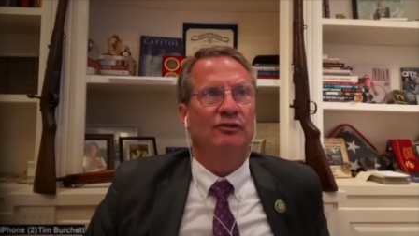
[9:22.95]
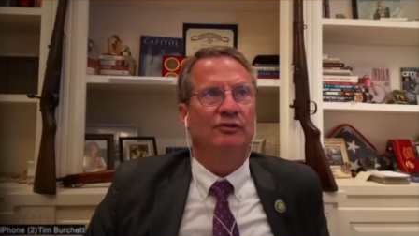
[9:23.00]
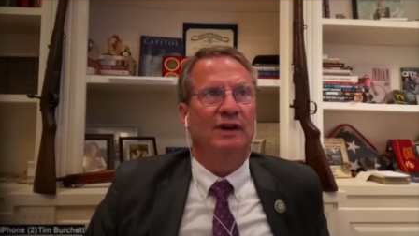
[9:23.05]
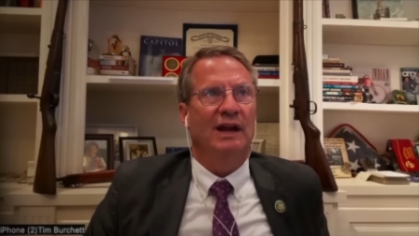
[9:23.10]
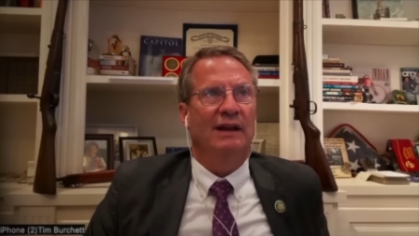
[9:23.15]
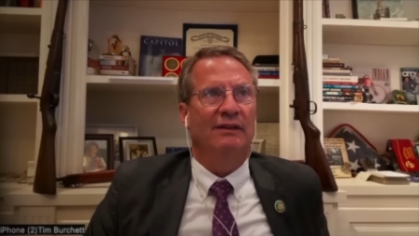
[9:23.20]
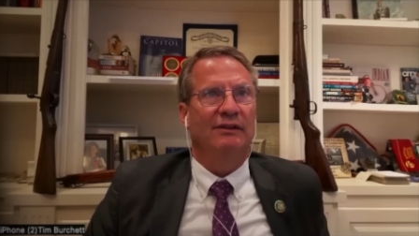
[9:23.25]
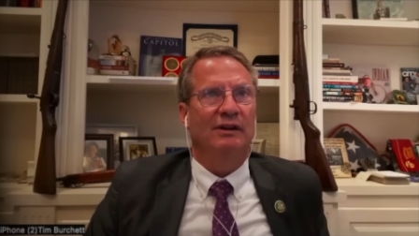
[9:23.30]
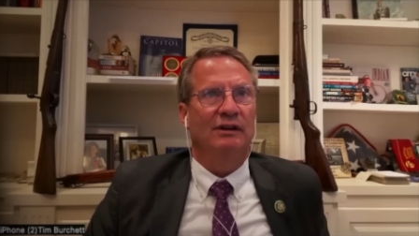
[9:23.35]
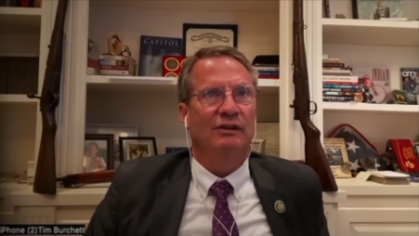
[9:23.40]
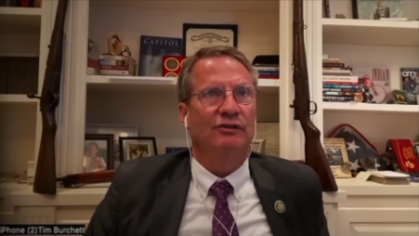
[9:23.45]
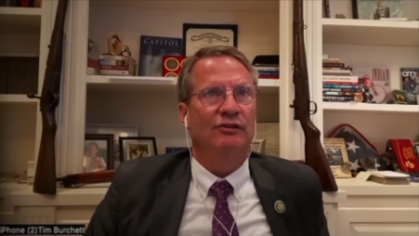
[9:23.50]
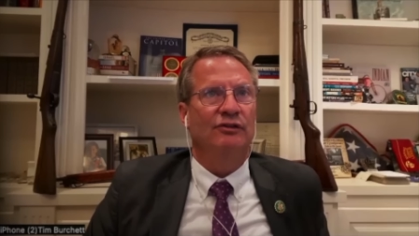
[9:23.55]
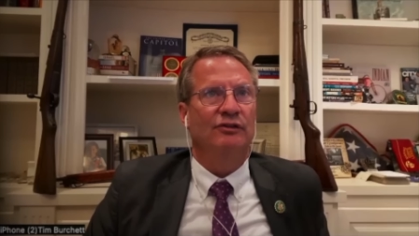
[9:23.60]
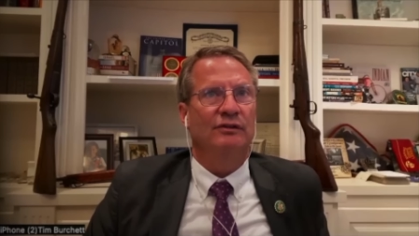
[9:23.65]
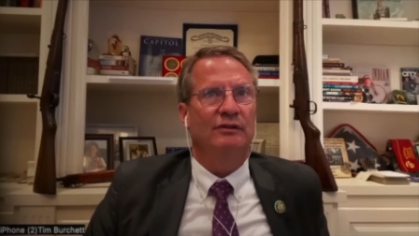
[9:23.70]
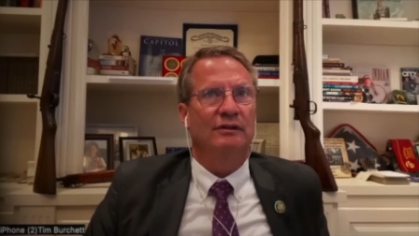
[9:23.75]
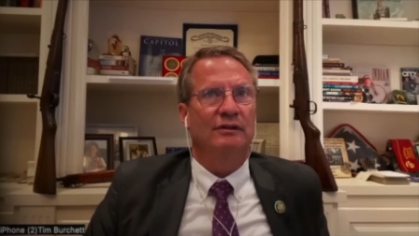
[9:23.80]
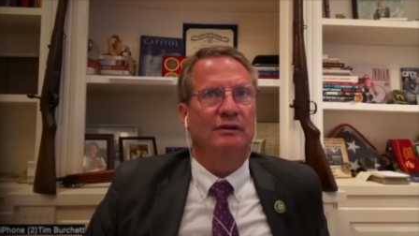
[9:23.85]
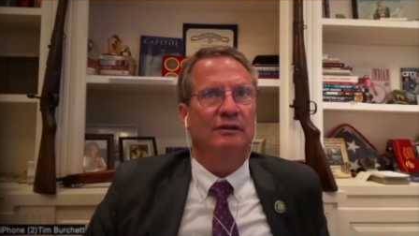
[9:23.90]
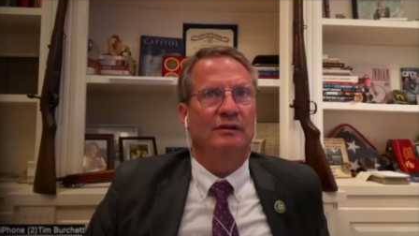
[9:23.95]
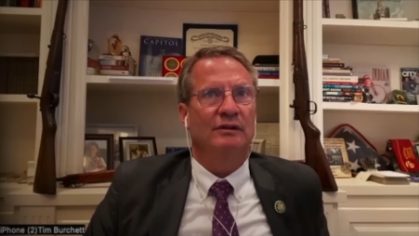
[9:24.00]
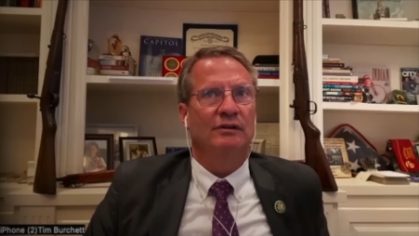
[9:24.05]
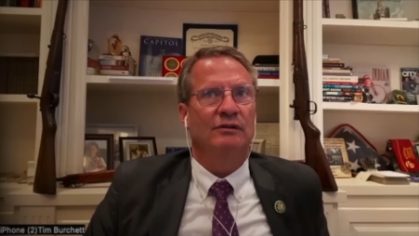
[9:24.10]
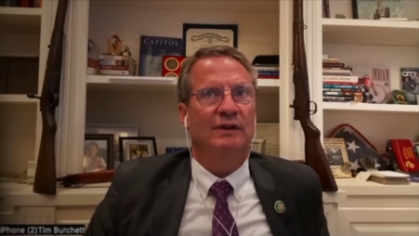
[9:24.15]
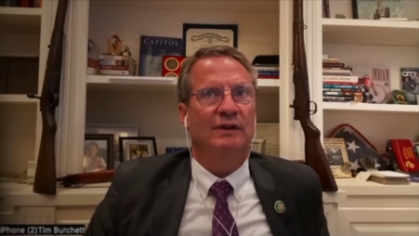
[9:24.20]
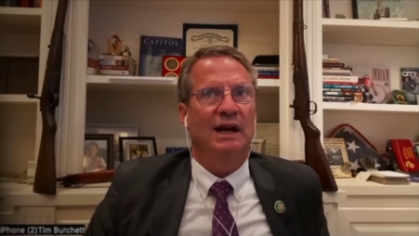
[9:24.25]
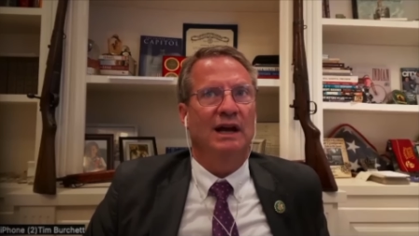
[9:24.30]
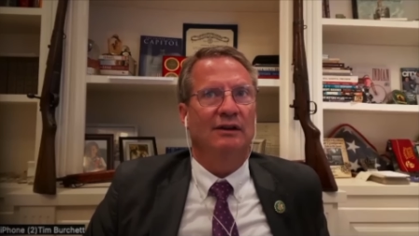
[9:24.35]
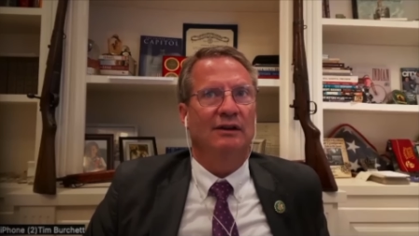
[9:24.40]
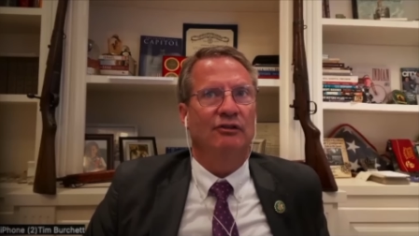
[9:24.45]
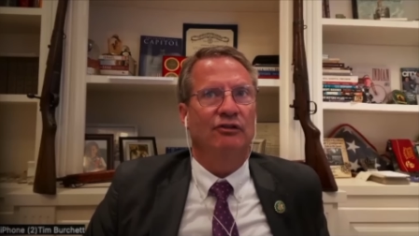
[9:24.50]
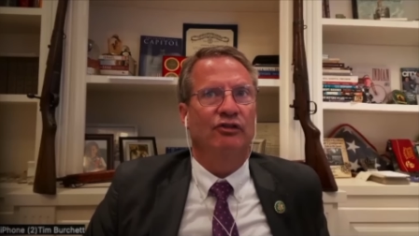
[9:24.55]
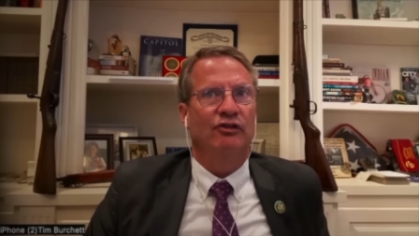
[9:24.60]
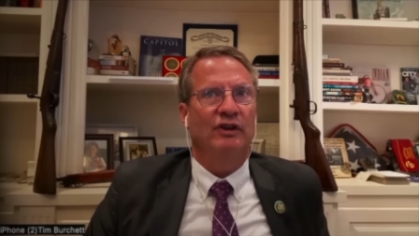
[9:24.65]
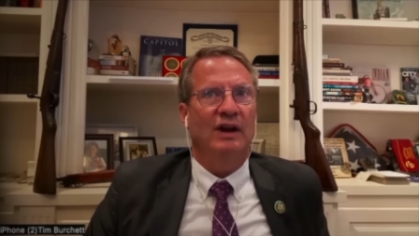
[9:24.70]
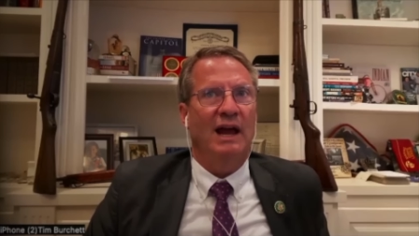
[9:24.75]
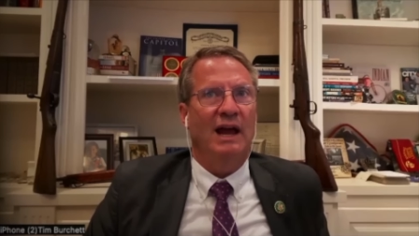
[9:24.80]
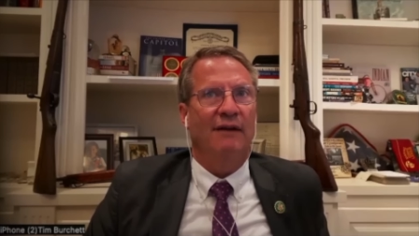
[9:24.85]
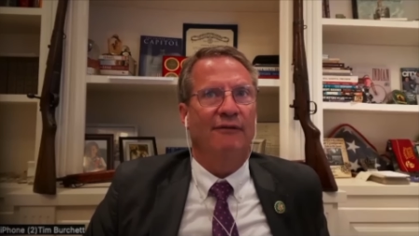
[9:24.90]
you've got
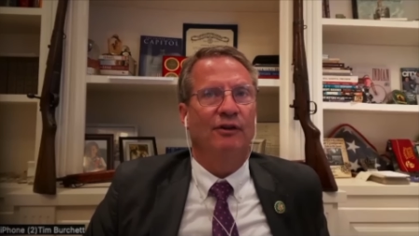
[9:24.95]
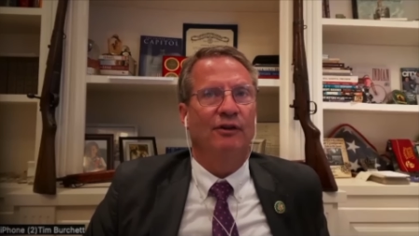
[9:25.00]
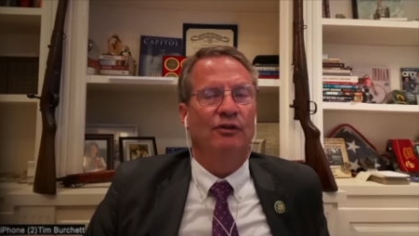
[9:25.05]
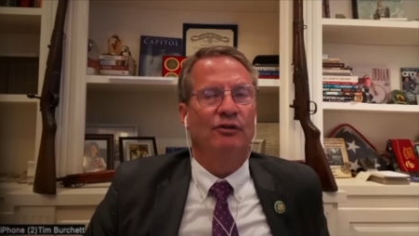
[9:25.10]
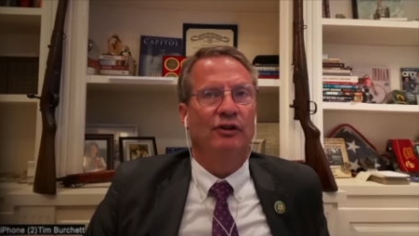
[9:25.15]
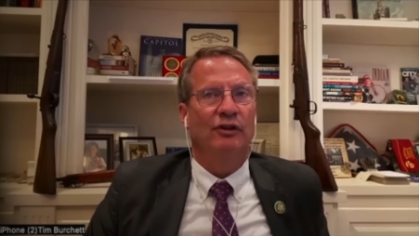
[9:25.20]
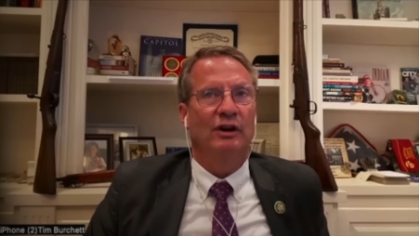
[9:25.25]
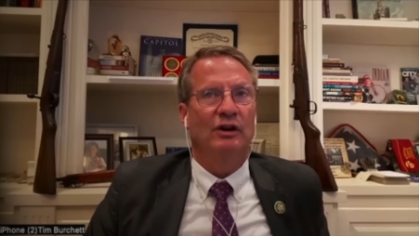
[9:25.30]
staffers